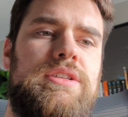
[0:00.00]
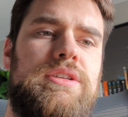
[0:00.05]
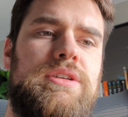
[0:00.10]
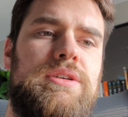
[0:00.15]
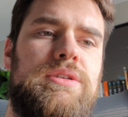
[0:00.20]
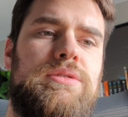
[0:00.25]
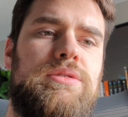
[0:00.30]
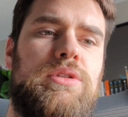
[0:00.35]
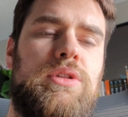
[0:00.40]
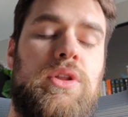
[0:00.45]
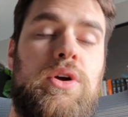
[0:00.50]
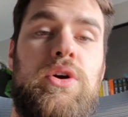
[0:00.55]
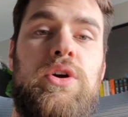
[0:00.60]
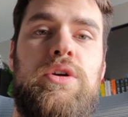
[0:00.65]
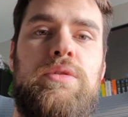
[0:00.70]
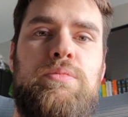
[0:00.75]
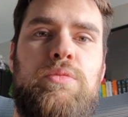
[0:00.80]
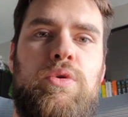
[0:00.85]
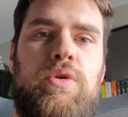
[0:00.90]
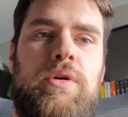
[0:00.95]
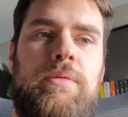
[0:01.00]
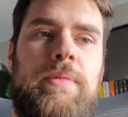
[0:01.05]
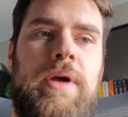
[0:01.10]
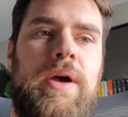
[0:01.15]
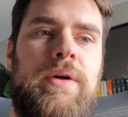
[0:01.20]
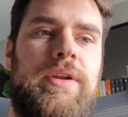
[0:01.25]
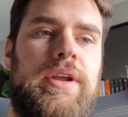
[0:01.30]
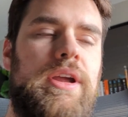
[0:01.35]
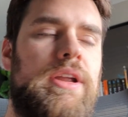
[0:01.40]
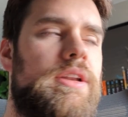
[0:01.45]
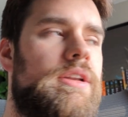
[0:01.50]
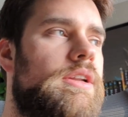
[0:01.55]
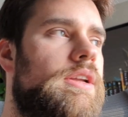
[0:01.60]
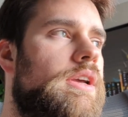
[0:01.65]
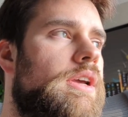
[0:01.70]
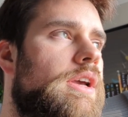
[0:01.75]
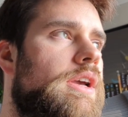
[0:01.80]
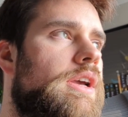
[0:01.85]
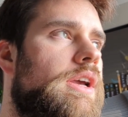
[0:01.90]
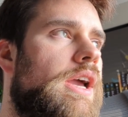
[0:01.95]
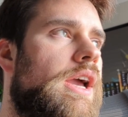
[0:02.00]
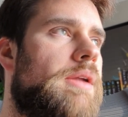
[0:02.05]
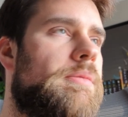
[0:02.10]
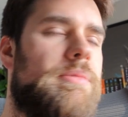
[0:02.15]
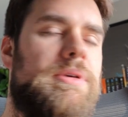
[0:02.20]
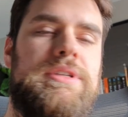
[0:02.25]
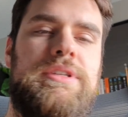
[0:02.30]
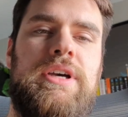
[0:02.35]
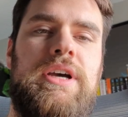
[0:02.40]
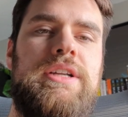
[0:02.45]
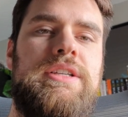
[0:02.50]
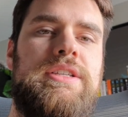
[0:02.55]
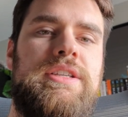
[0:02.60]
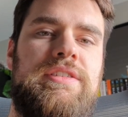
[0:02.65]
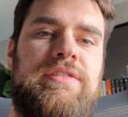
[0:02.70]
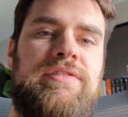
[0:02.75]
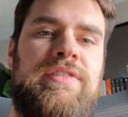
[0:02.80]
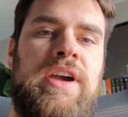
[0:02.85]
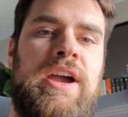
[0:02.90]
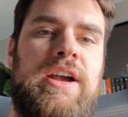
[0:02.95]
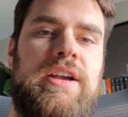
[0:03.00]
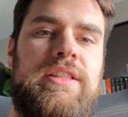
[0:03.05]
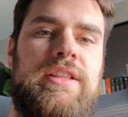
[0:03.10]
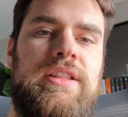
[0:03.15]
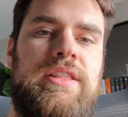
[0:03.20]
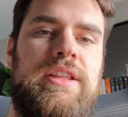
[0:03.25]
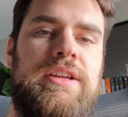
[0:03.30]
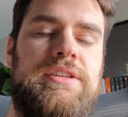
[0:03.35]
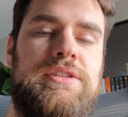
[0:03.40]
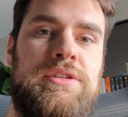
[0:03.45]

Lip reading: to learn more about it. And besides the fact that